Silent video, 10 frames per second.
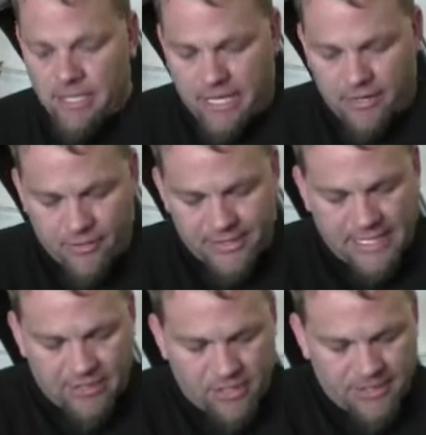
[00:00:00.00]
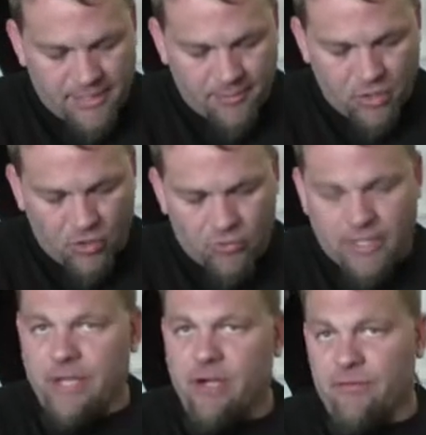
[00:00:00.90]
And there is actually a separate hole
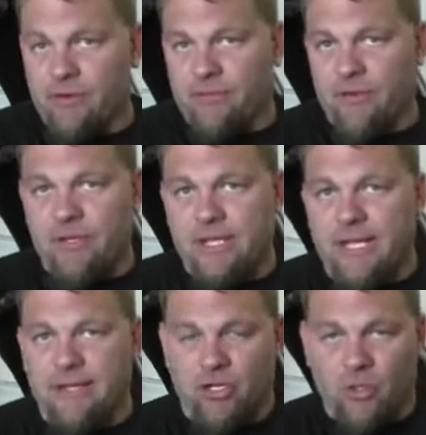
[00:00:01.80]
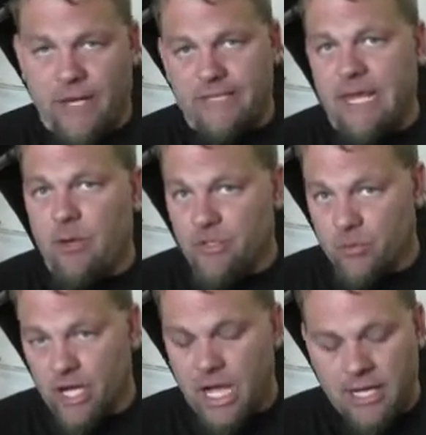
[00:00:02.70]
right here for if you're using an internal wastegate, which
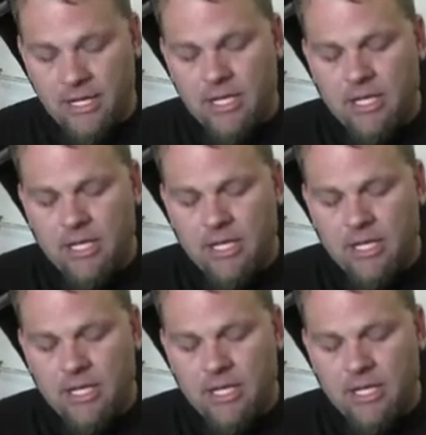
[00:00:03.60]
we're not.